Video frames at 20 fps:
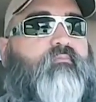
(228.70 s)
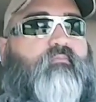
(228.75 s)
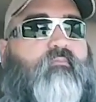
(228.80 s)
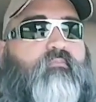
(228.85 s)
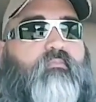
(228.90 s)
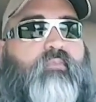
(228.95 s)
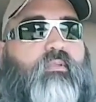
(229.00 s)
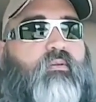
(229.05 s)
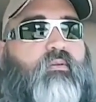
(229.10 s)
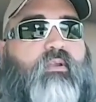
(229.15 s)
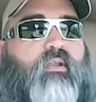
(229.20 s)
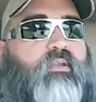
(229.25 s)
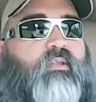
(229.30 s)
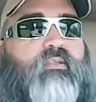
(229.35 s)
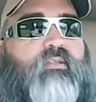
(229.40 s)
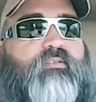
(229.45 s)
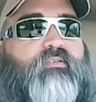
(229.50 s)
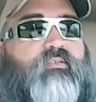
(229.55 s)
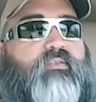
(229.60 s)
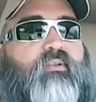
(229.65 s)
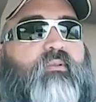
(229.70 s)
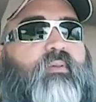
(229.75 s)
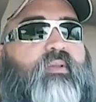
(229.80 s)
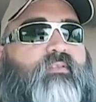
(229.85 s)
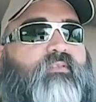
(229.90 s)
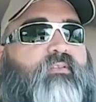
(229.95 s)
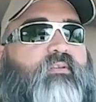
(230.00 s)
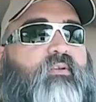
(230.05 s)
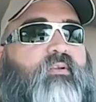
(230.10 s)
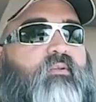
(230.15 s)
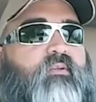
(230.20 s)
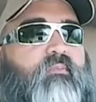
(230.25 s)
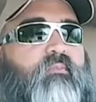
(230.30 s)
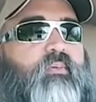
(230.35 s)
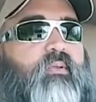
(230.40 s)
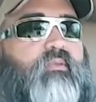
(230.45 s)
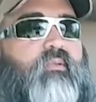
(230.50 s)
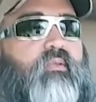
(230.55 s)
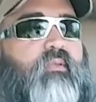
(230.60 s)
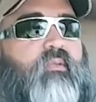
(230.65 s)
they're not necessarily in my scenario,
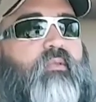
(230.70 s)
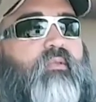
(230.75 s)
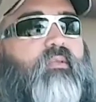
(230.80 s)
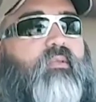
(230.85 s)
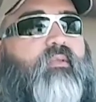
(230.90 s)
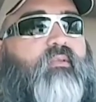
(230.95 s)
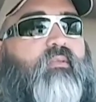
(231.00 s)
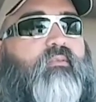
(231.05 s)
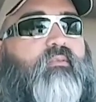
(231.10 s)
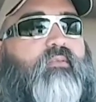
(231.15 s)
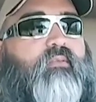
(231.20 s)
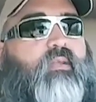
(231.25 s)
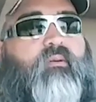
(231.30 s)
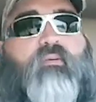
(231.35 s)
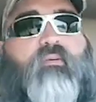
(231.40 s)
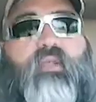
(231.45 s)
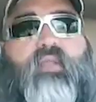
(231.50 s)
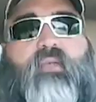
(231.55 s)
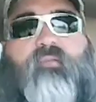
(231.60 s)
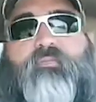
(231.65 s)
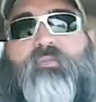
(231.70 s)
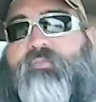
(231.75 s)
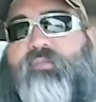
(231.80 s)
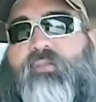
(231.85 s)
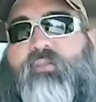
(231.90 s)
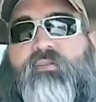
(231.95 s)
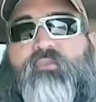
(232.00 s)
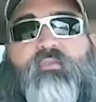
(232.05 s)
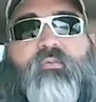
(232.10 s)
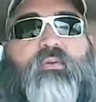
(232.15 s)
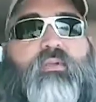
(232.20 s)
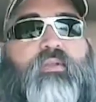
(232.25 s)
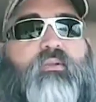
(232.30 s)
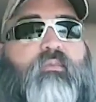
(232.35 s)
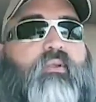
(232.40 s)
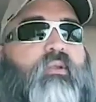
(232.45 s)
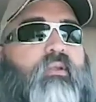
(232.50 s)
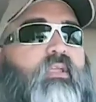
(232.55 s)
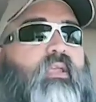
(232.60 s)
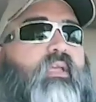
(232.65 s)
but they don't have 15, 20
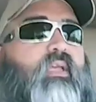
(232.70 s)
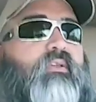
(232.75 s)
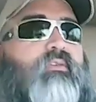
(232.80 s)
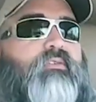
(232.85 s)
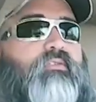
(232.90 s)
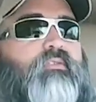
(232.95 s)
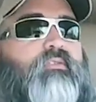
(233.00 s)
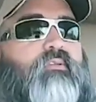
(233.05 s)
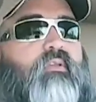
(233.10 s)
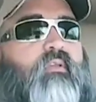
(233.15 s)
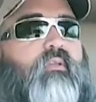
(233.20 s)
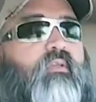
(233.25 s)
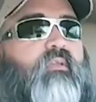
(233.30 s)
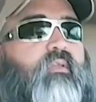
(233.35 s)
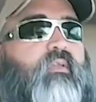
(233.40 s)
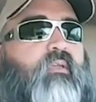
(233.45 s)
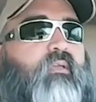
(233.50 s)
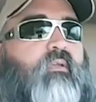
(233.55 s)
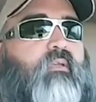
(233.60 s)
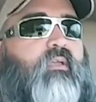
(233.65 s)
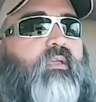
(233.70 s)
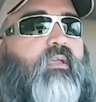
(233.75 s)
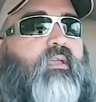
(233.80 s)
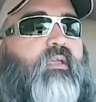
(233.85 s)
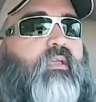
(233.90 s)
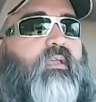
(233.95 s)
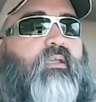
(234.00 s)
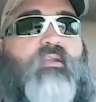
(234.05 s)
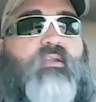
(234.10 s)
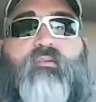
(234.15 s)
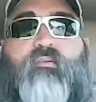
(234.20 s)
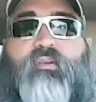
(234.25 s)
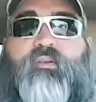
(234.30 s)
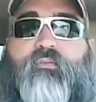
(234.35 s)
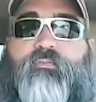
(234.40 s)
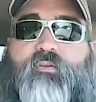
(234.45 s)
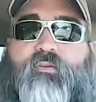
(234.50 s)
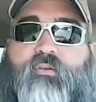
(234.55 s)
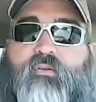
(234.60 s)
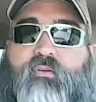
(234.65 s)
grand cash. And even
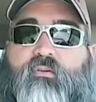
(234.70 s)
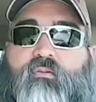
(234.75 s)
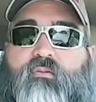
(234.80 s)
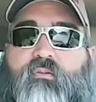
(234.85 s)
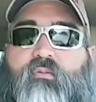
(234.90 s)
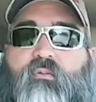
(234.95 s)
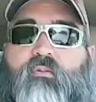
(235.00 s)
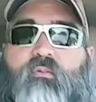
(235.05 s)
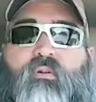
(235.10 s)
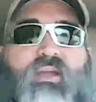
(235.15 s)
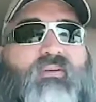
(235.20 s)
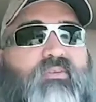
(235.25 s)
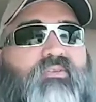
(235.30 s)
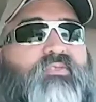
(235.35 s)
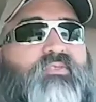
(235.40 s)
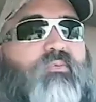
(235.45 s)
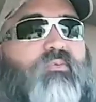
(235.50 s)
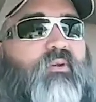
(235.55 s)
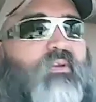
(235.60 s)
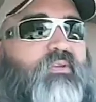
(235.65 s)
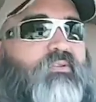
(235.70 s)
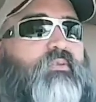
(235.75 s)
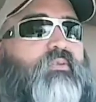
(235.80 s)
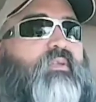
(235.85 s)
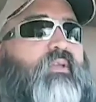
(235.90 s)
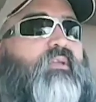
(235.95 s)
if you do, why would you want to do that?